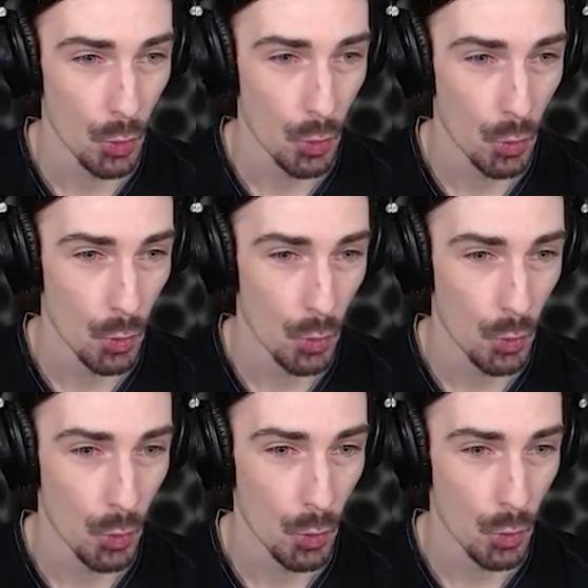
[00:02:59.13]

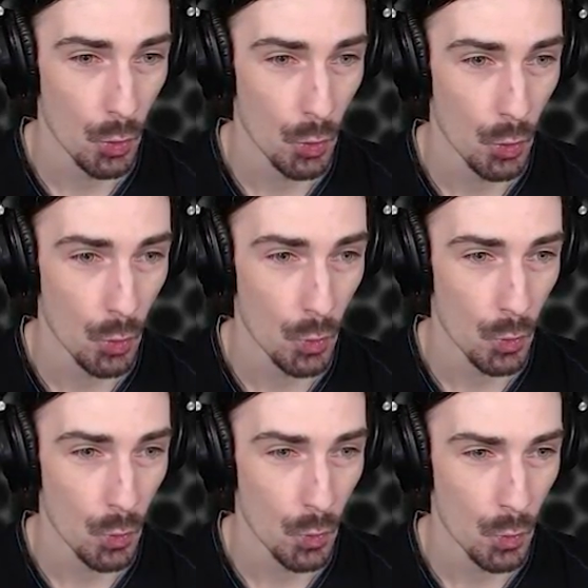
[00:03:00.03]

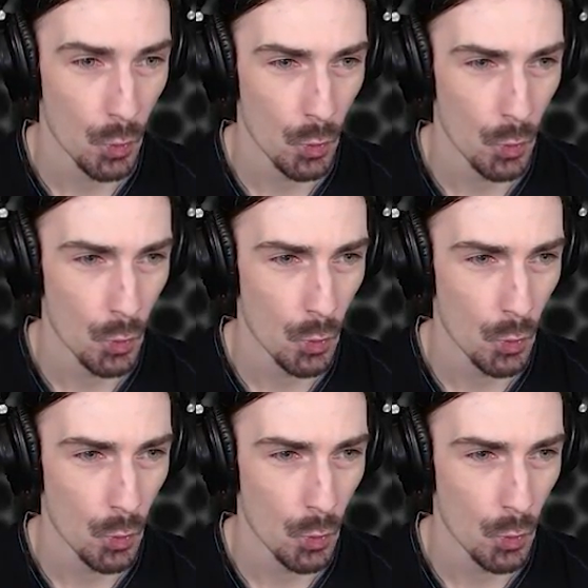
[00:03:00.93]
[no speech]